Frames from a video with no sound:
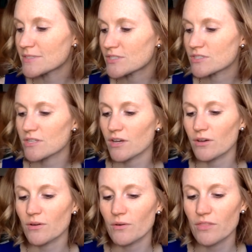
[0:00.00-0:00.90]

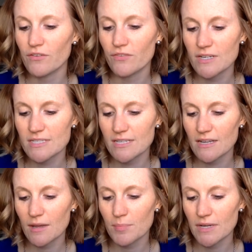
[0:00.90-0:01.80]
So the first
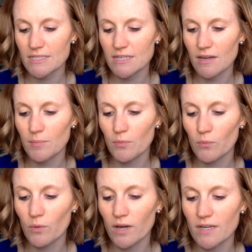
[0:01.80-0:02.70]
thing I picked up
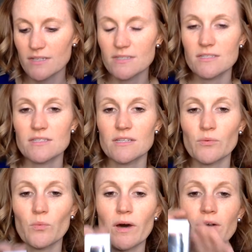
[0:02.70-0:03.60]
was
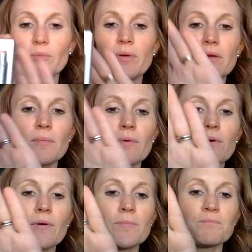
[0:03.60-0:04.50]
the Well
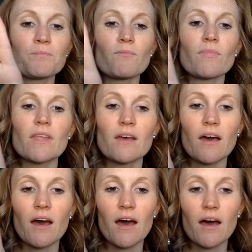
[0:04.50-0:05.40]
People
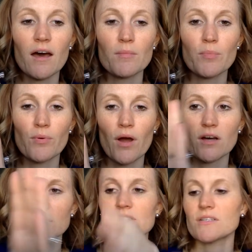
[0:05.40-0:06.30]

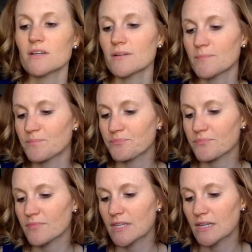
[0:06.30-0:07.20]
bronzer.
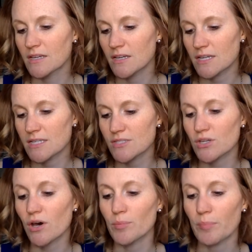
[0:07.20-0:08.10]
It's
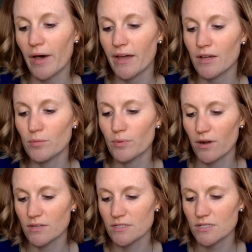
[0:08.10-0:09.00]
called Bio
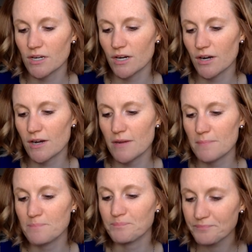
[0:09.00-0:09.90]
Bronzer
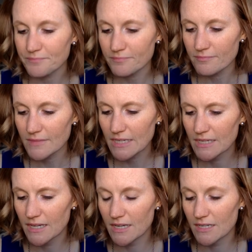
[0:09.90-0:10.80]
Cream.
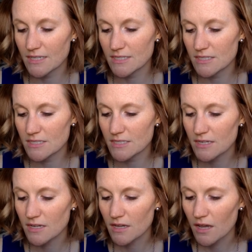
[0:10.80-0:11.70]
And
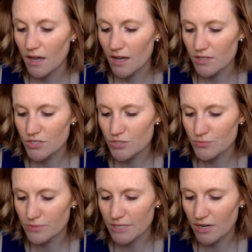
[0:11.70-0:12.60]
I'll
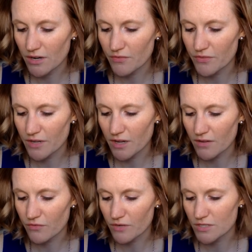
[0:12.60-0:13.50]
just read off
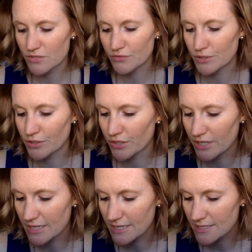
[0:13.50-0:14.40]
the first few
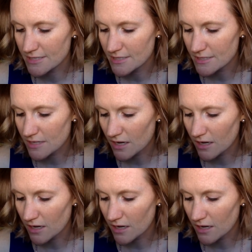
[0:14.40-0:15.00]
ingredients.